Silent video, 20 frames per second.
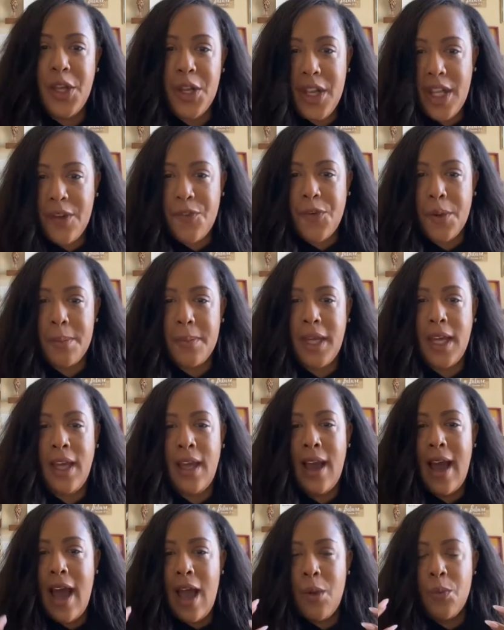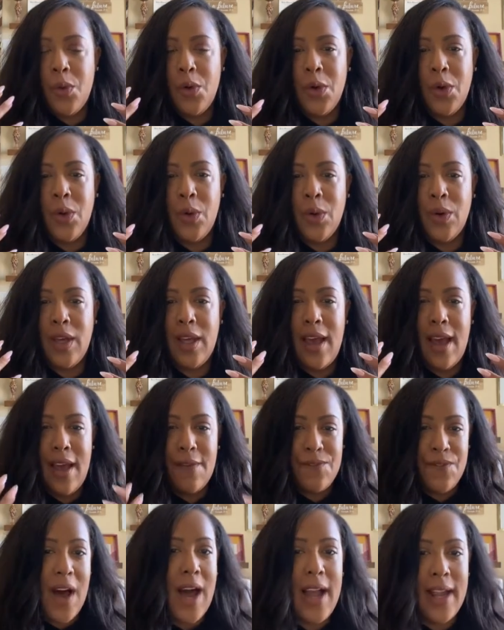need from me, I will
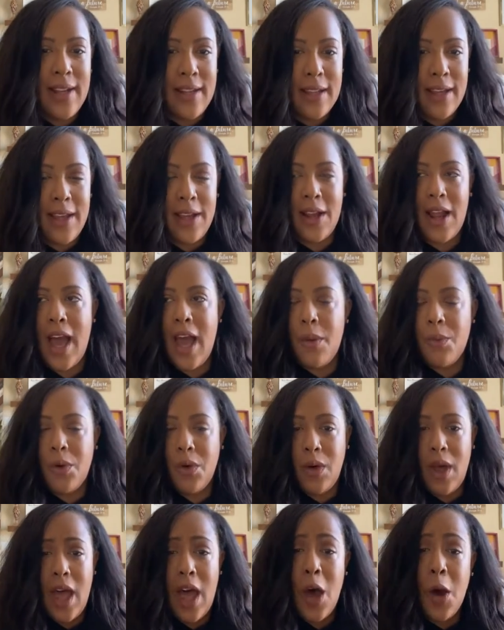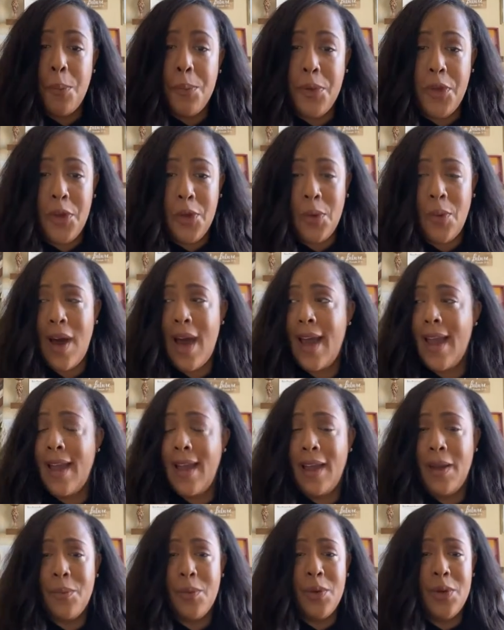find it. I will help you.
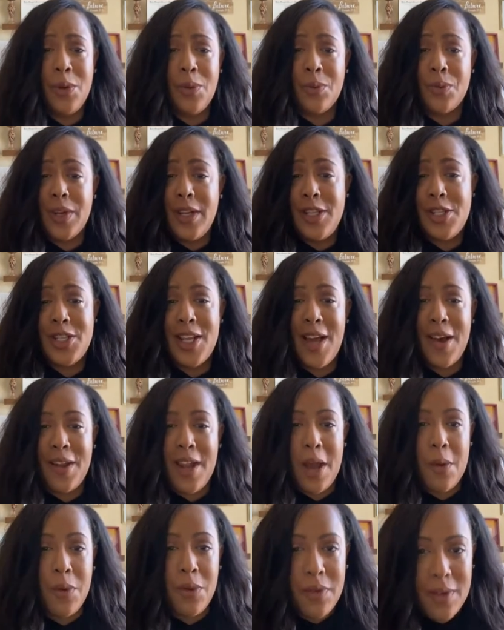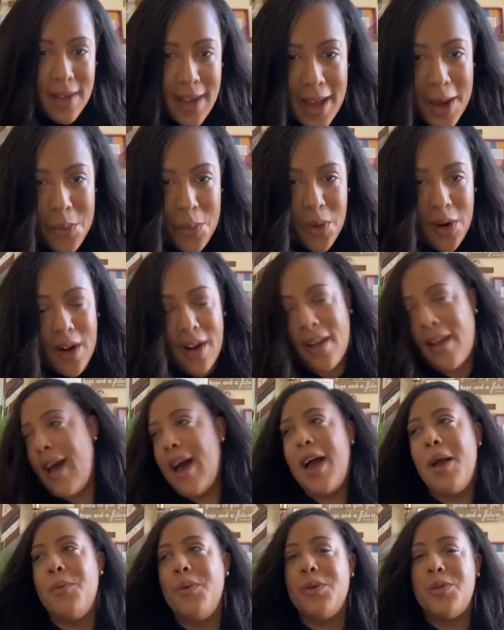I will reach out. I will network.
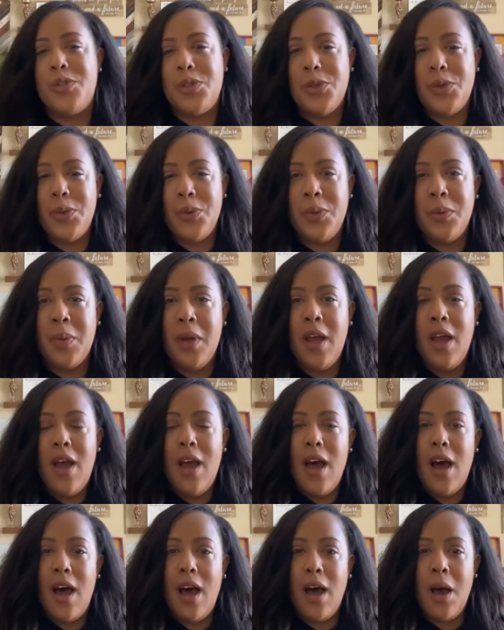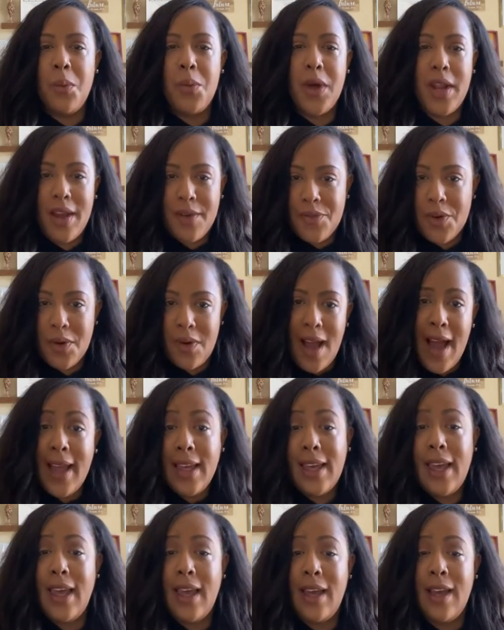I will do whatever I
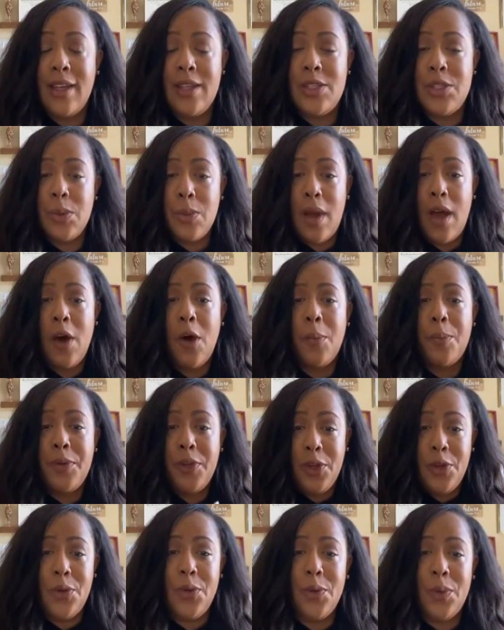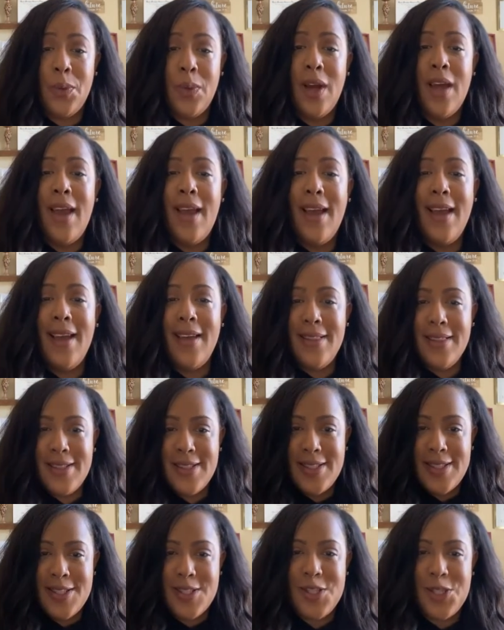can to help you in
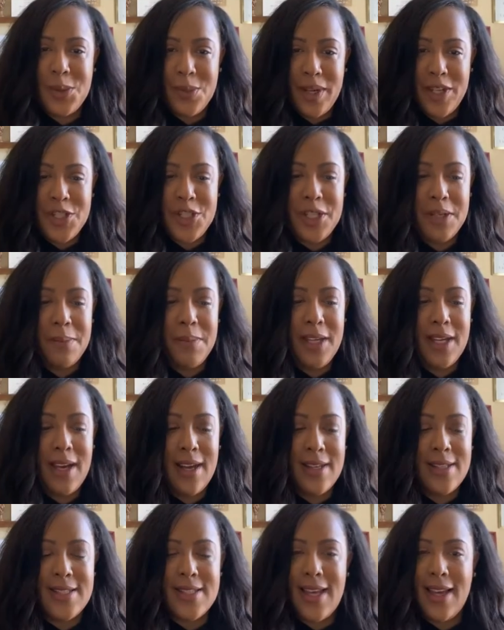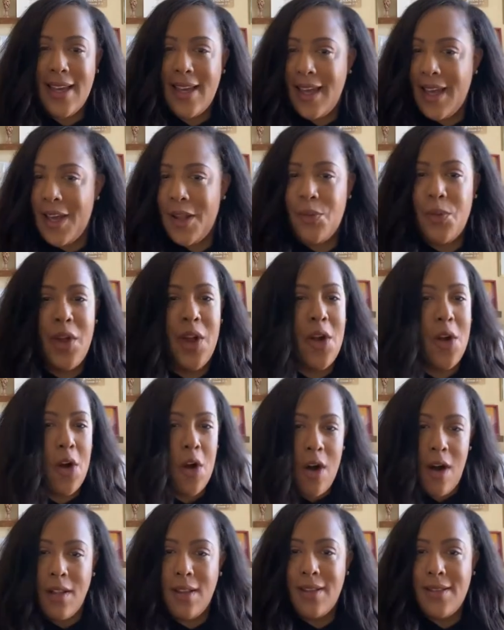this situation, because again, we are
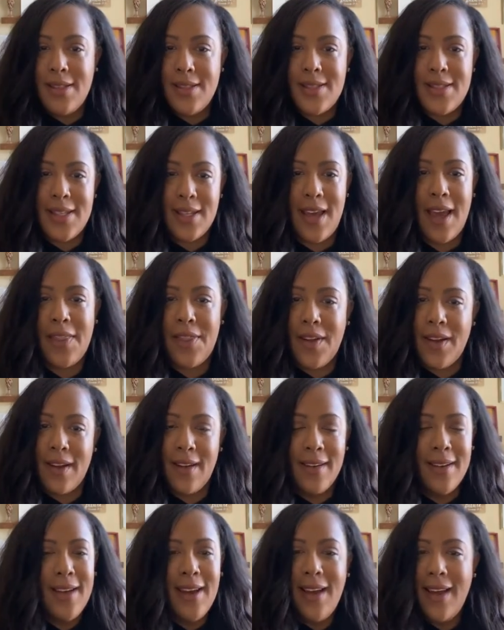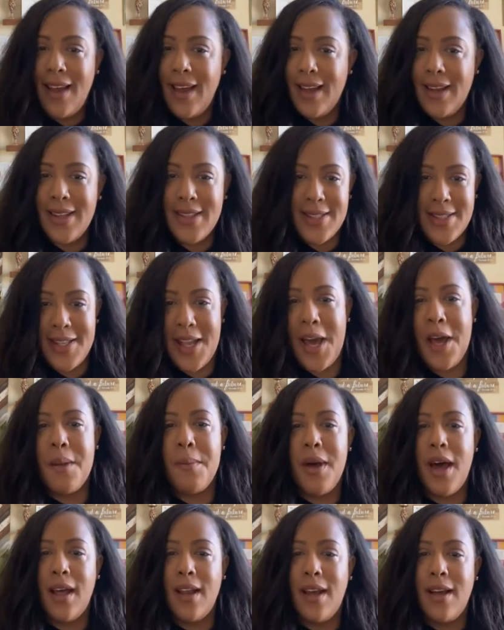all in this together and it's not
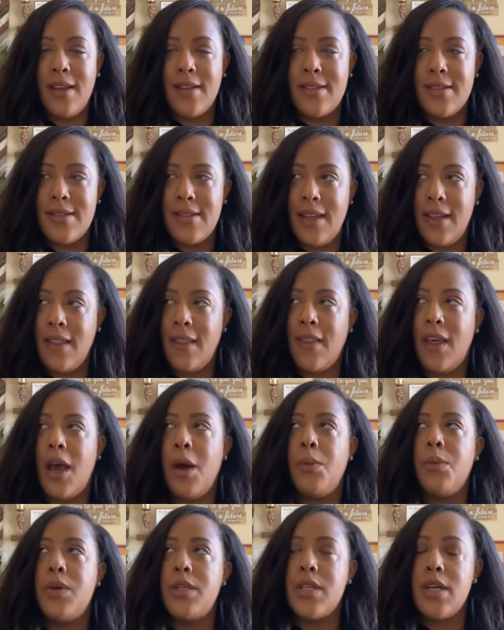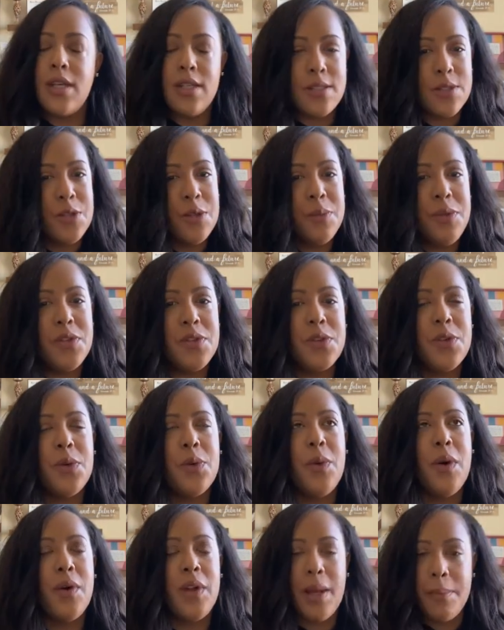about us. And that was a High School Musical
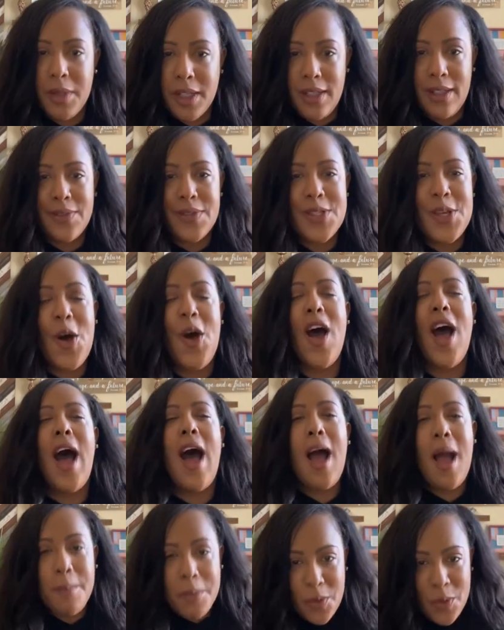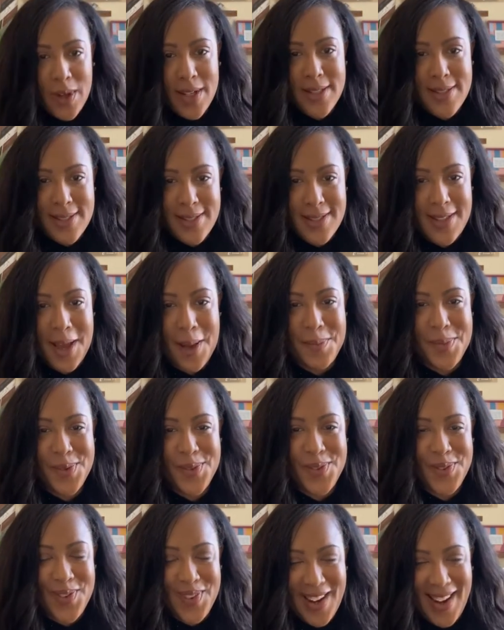quote, I believe. So I'm going to stop
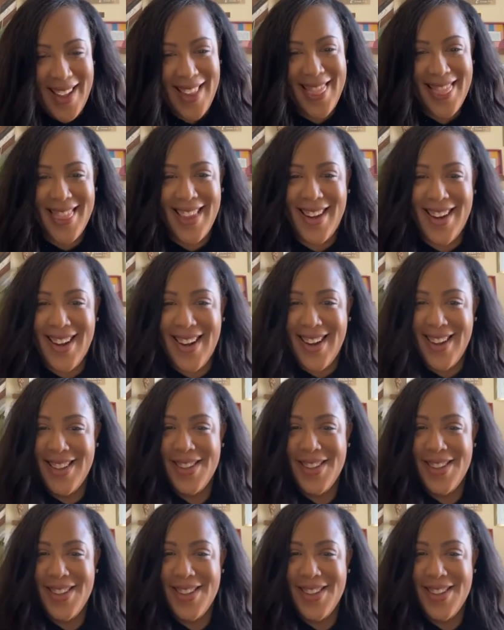right there.